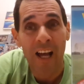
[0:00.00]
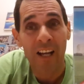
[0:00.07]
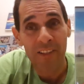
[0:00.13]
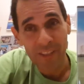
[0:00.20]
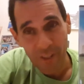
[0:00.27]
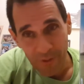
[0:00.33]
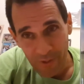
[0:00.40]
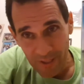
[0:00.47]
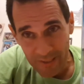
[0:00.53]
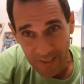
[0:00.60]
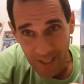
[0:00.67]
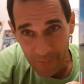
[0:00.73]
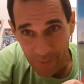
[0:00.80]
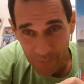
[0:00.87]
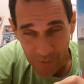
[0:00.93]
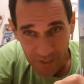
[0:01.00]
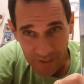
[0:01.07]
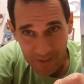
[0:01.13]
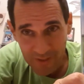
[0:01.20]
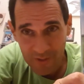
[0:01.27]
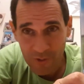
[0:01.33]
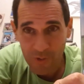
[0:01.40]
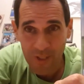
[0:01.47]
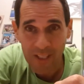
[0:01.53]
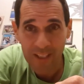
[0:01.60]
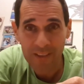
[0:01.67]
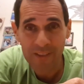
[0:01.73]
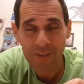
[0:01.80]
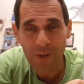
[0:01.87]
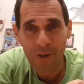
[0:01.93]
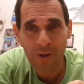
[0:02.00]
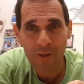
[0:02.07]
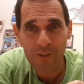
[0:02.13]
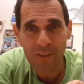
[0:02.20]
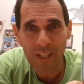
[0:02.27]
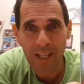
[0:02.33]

Another ensemble piece creating stars